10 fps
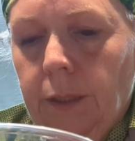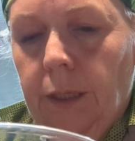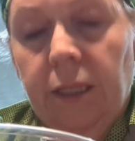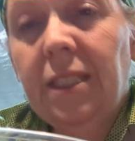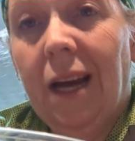
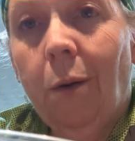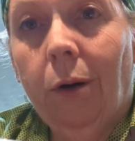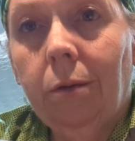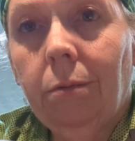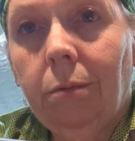it's
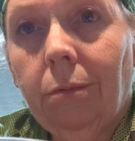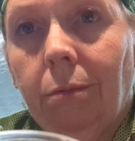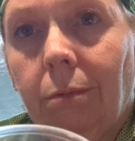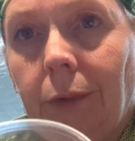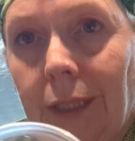sour.
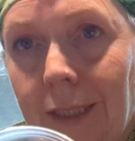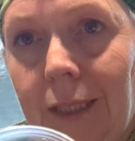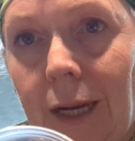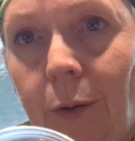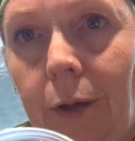It is
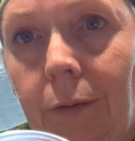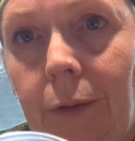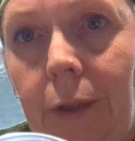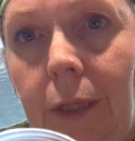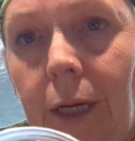sour.
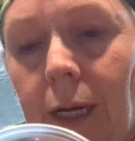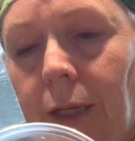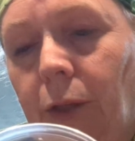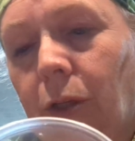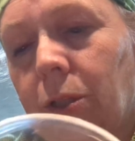
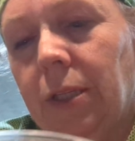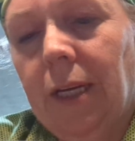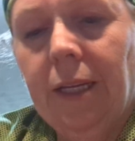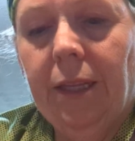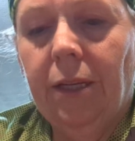It looks
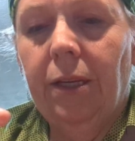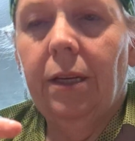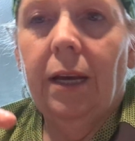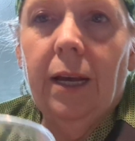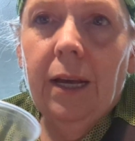like
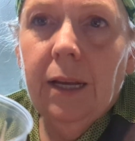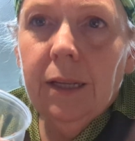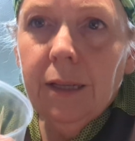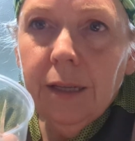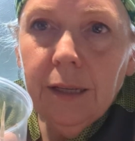
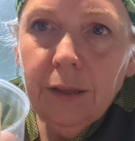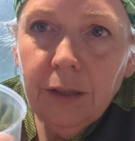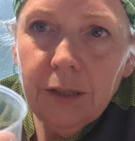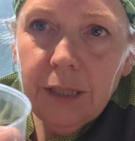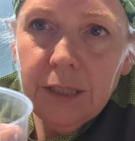
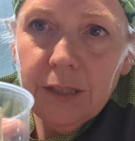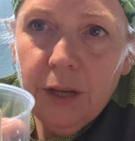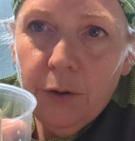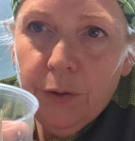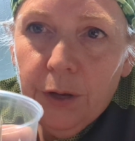looks as
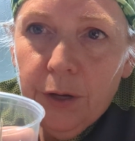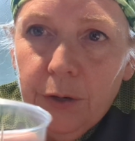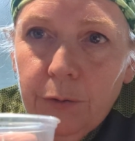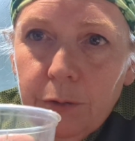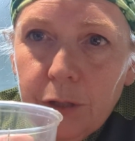though the
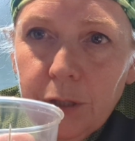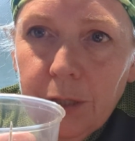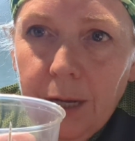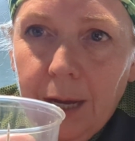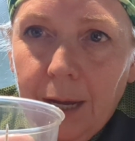hooch
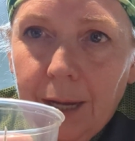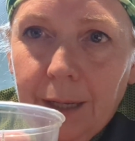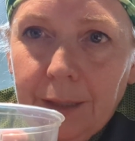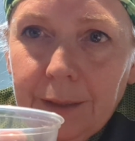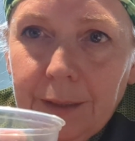
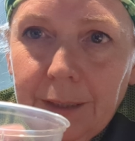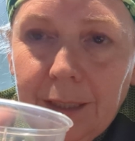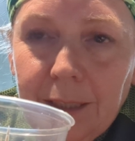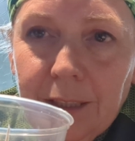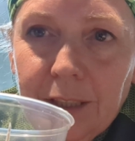
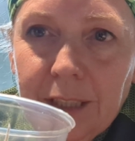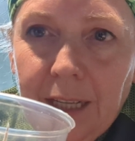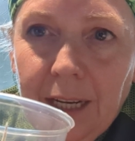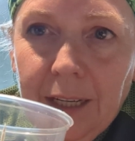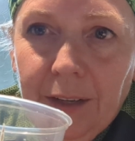just
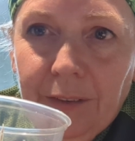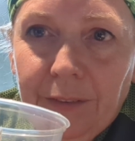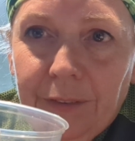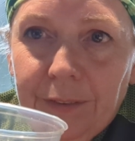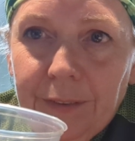kind of